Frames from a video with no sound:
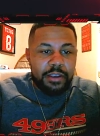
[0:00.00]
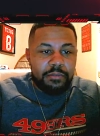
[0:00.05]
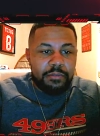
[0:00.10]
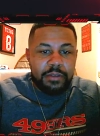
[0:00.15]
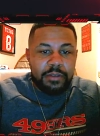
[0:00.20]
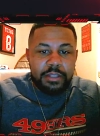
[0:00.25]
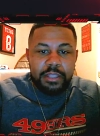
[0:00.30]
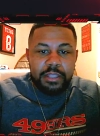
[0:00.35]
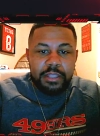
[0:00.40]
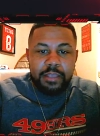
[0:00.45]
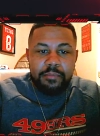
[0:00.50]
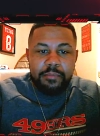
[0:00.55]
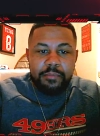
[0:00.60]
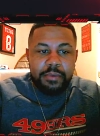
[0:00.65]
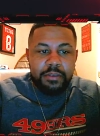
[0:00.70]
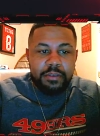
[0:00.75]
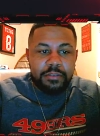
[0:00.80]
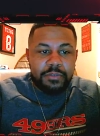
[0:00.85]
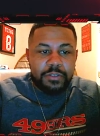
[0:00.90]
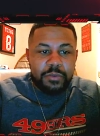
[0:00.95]
I think Bills
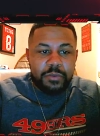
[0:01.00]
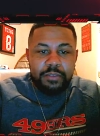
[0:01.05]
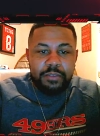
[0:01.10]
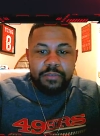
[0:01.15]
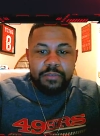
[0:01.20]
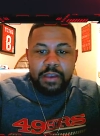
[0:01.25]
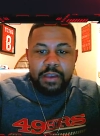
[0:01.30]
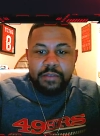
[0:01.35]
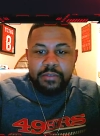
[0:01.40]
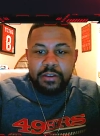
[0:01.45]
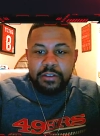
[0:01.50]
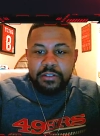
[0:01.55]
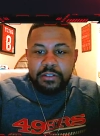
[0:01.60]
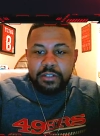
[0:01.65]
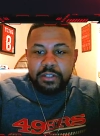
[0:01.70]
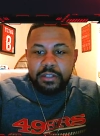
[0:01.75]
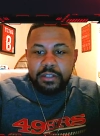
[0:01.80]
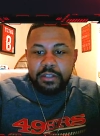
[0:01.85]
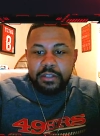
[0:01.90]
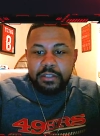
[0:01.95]
for 2,500
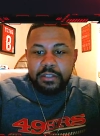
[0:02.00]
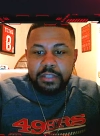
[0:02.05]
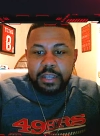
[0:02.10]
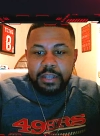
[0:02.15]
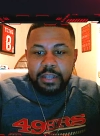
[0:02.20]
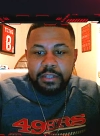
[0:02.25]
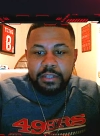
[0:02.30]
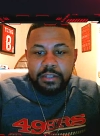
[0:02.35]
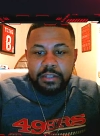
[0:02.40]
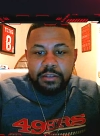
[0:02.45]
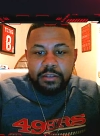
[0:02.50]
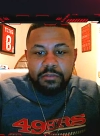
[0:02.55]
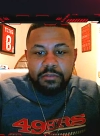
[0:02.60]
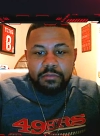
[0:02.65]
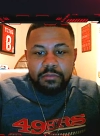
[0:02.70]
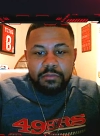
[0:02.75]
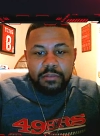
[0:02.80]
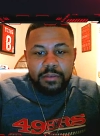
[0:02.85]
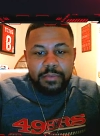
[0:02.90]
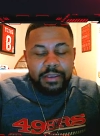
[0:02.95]
is ideal.
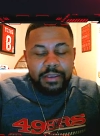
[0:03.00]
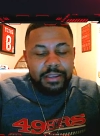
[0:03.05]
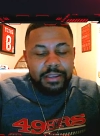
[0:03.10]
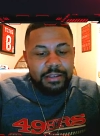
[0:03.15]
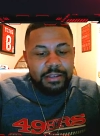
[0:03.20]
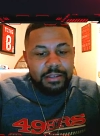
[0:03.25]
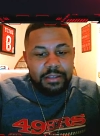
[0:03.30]
I mean,